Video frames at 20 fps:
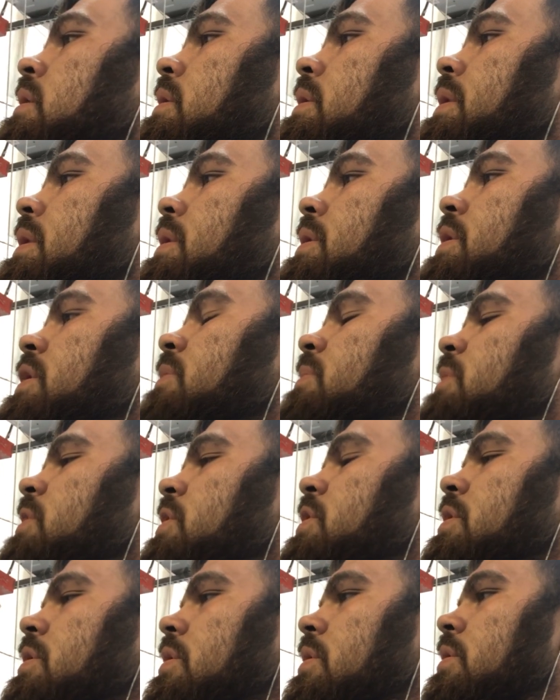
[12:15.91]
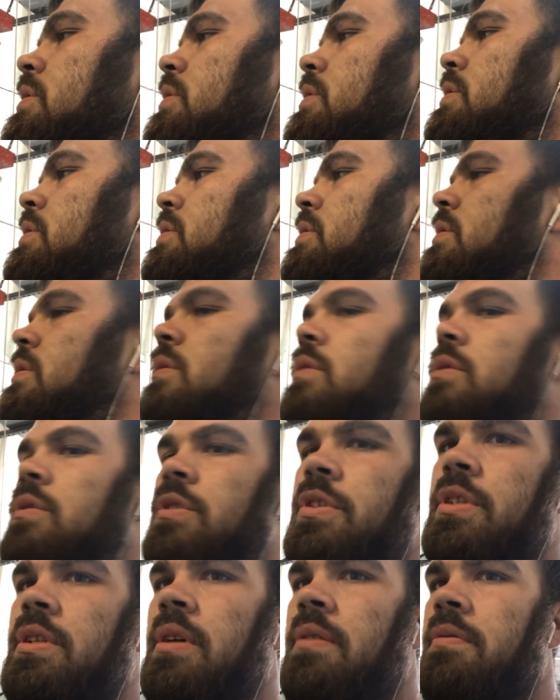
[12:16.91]
Yeah, just a bunch of little
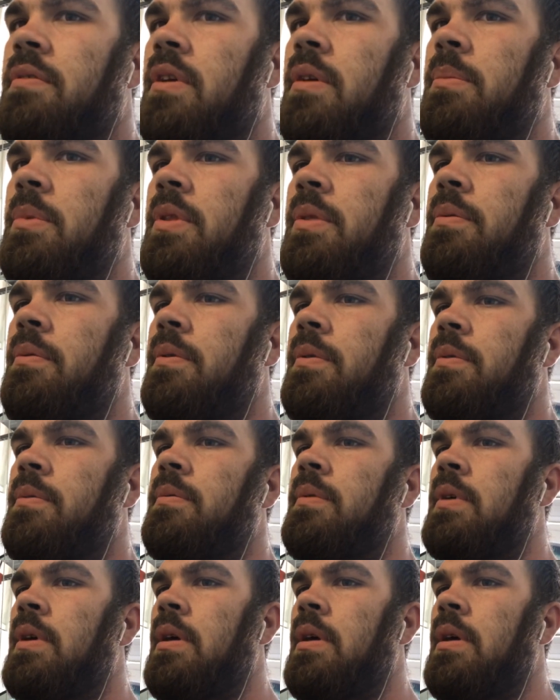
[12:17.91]
stuff coming through.